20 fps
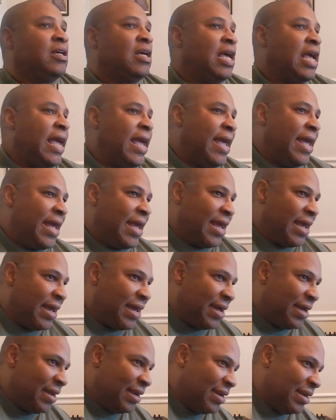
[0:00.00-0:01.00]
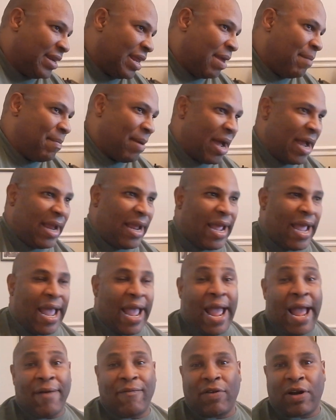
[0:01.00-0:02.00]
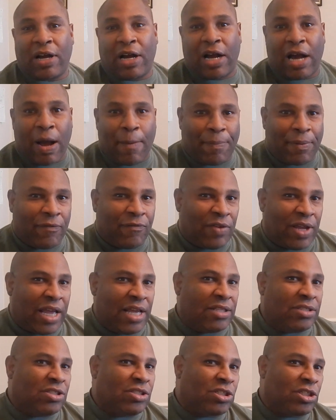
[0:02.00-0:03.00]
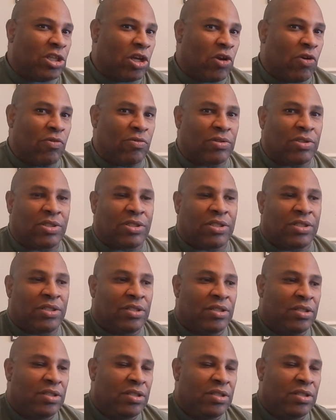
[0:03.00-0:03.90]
and they might have a couple of inserts